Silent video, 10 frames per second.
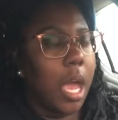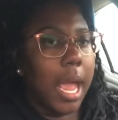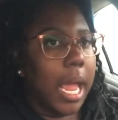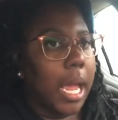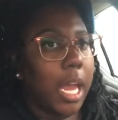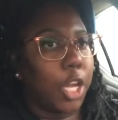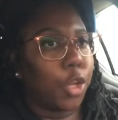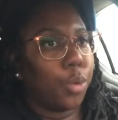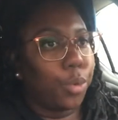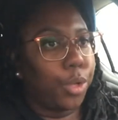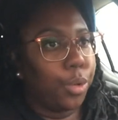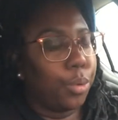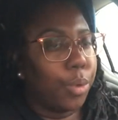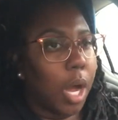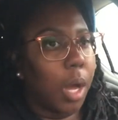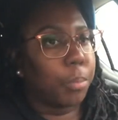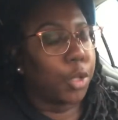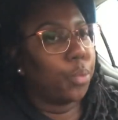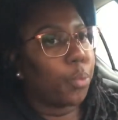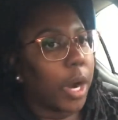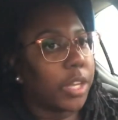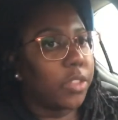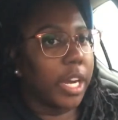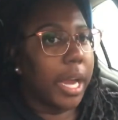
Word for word: and you you um you work there.